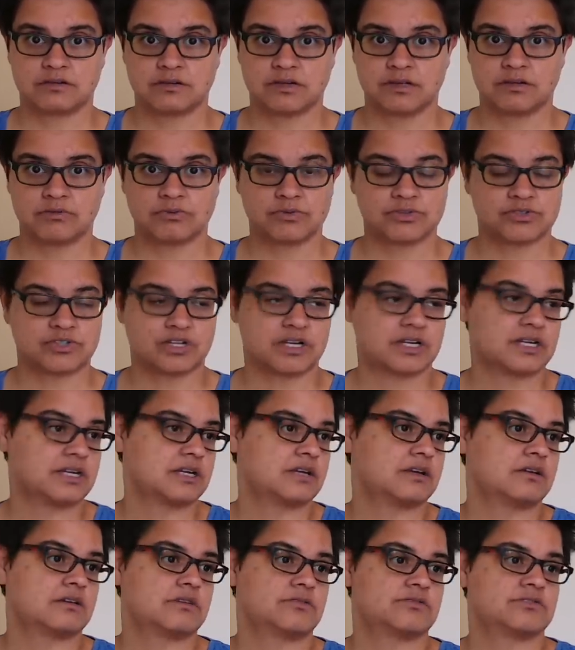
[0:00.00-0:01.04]
It was like
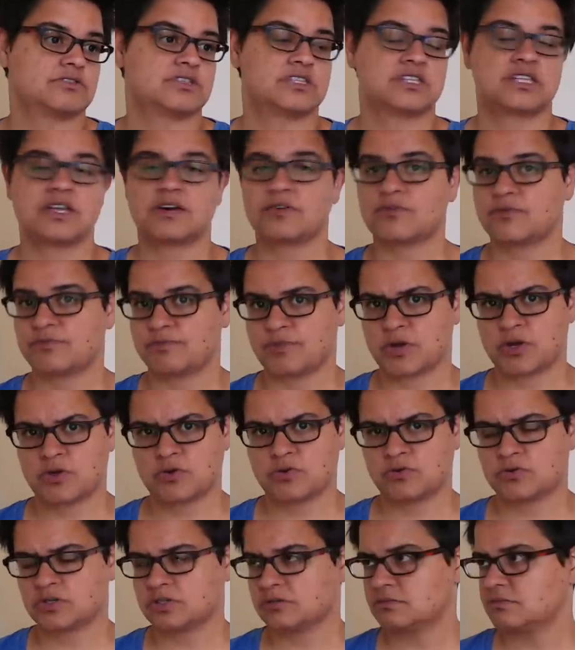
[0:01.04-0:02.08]
stealth
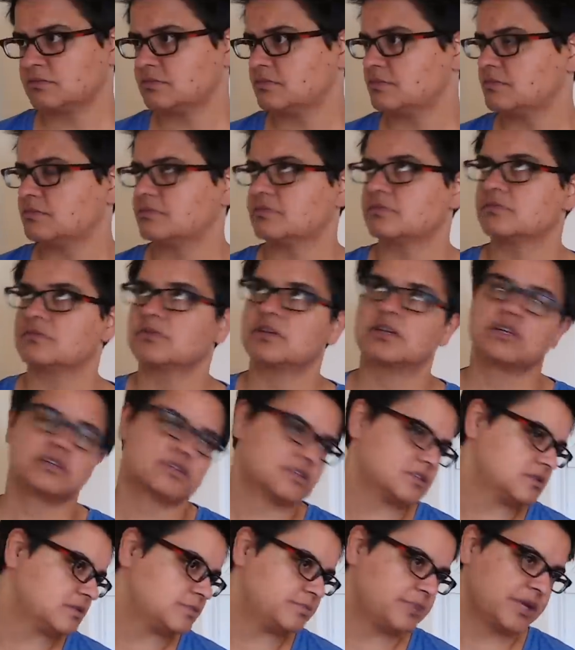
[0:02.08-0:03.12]
mode.
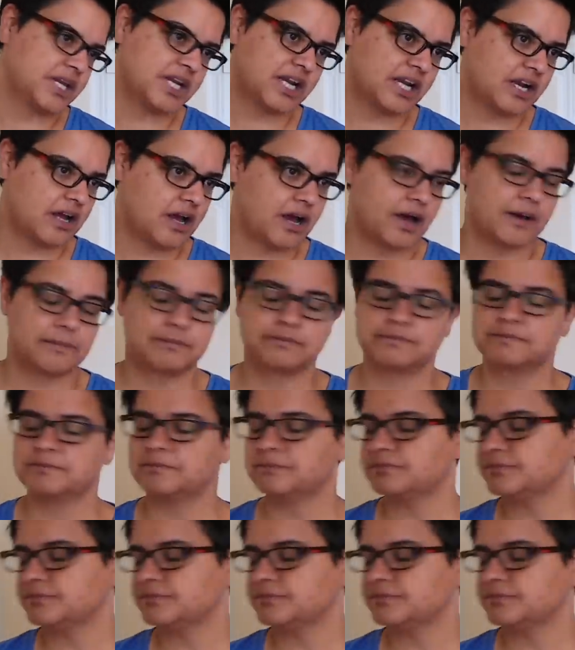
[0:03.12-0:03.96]
It's speeding up.